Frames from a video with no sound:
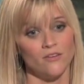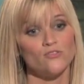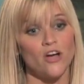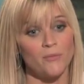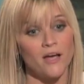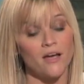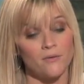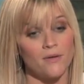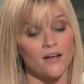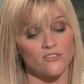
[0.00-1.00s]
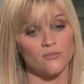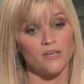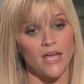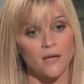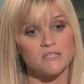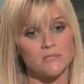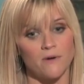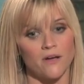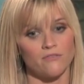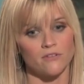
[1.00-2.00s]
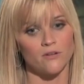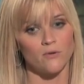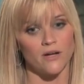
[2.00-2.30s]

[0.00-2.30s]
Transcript: No, Tom, I actually became a spy for a little